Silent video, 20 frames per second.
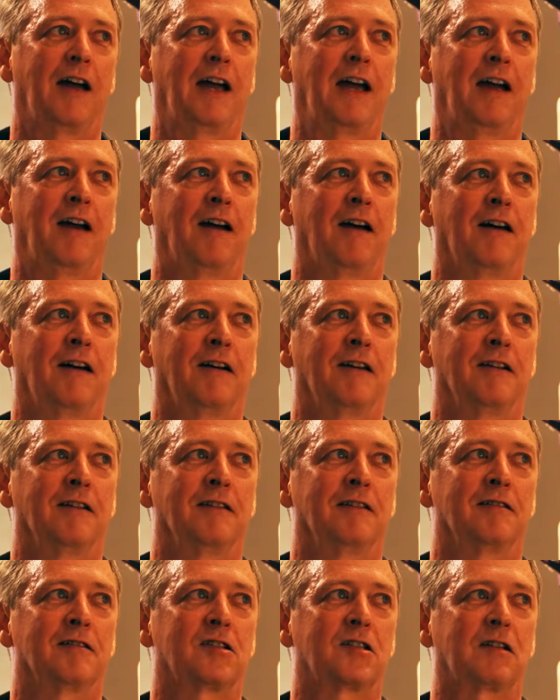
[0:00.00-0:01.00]

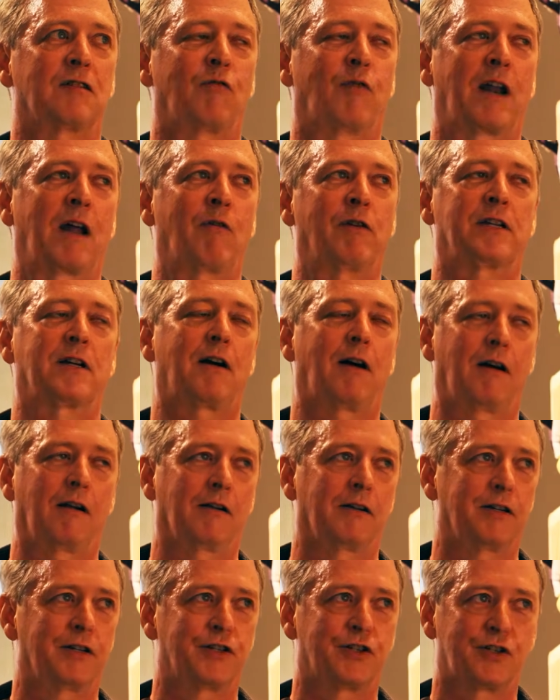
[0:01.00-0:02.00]
And when I went to
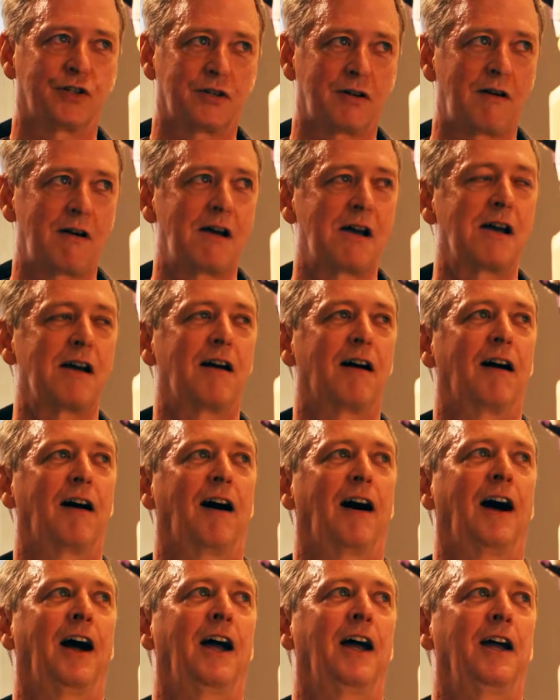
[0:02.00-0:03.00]
college,
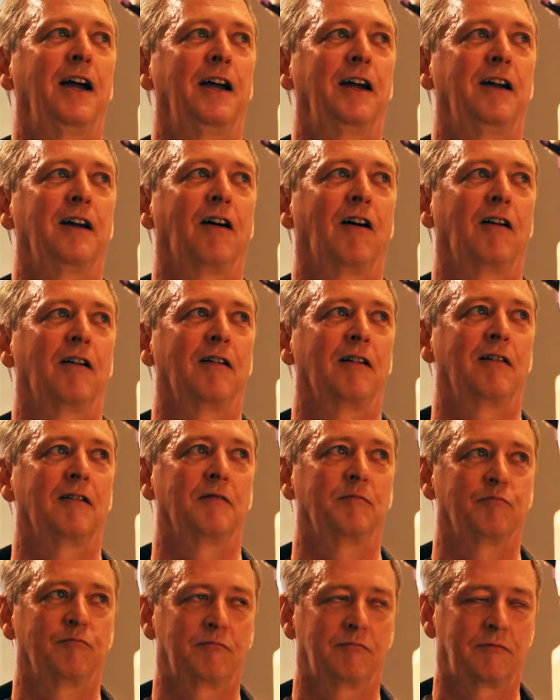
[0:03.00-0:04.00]
I
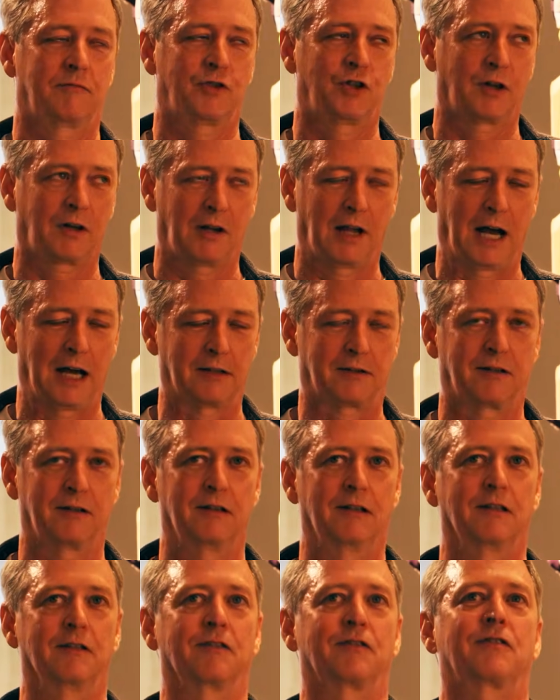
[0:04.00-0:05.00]
took
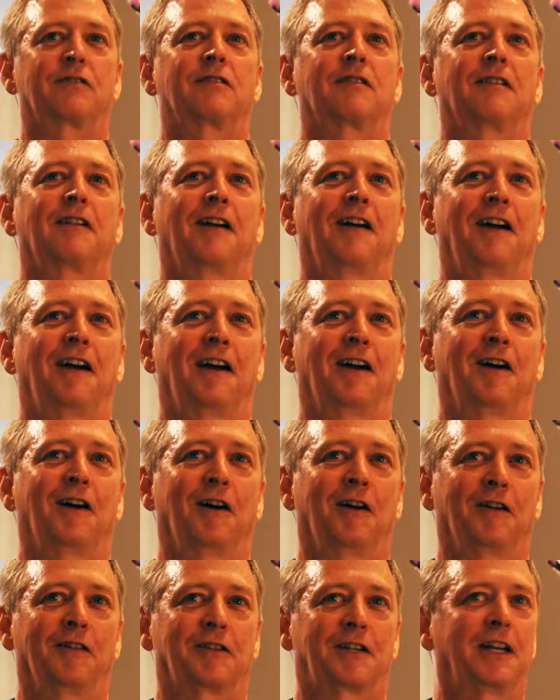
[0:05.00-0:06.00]
classes
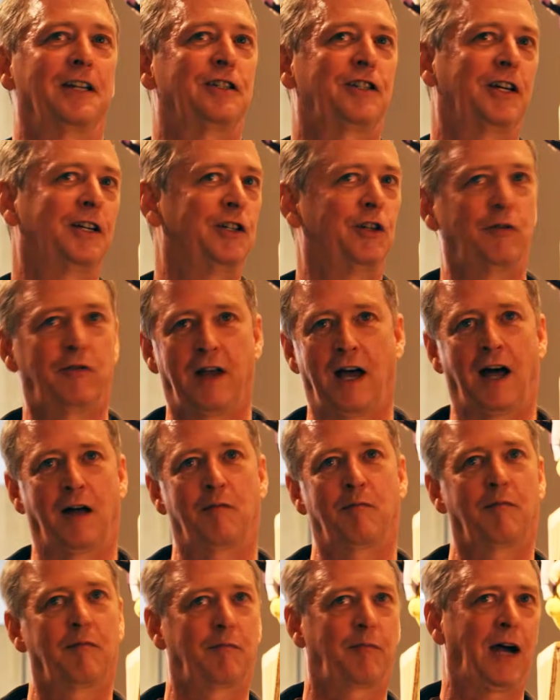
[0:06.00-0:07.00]
and continued
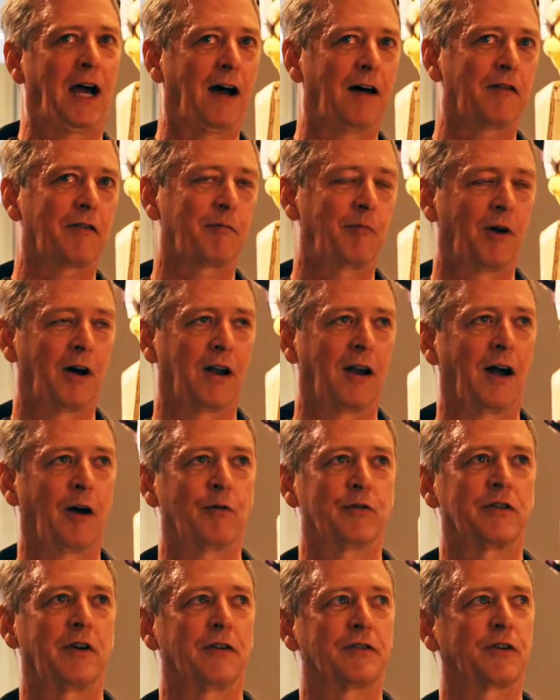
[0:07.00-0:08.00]
that path, but I
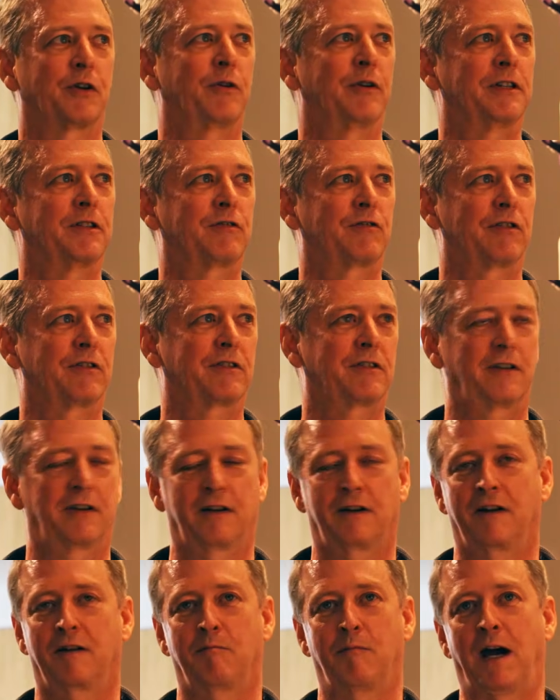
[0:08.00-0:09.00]
was also
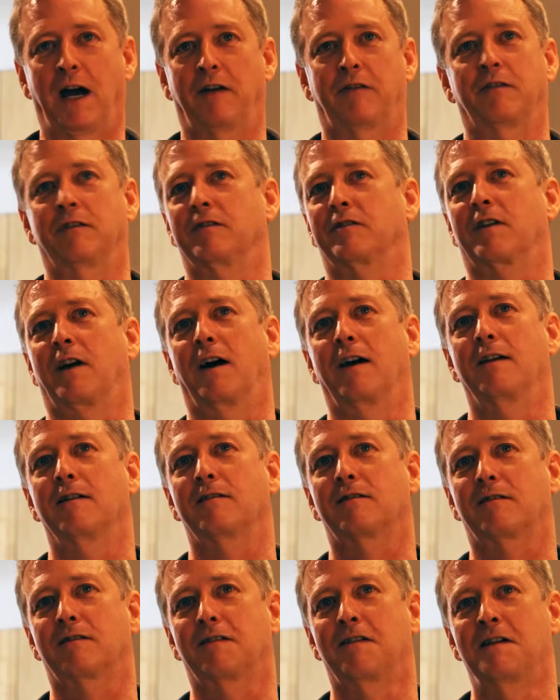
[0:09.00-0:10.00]
interested in math and
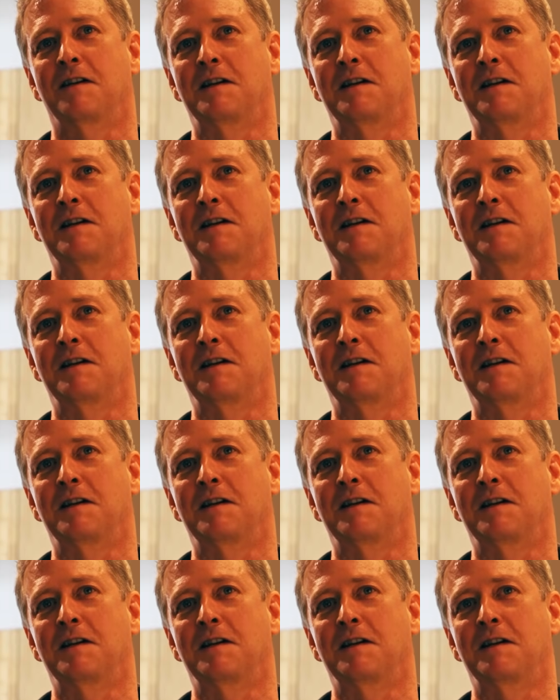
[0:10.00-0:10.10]
science.